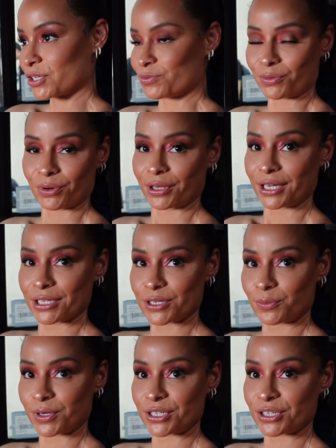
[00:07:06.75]
because we're rolling
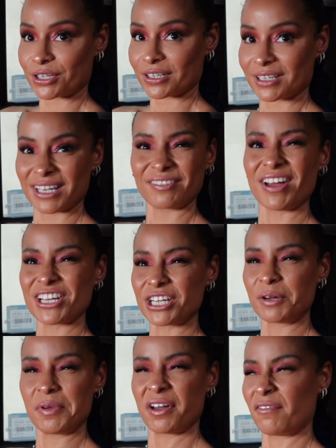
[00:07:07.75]
into winter.
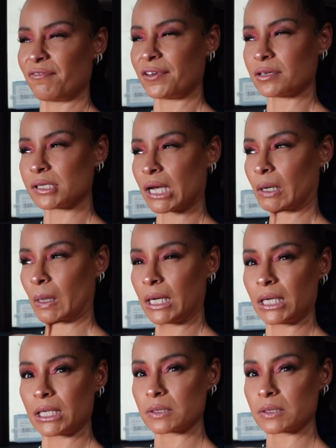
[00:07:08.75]
Fashion can be confusing, right?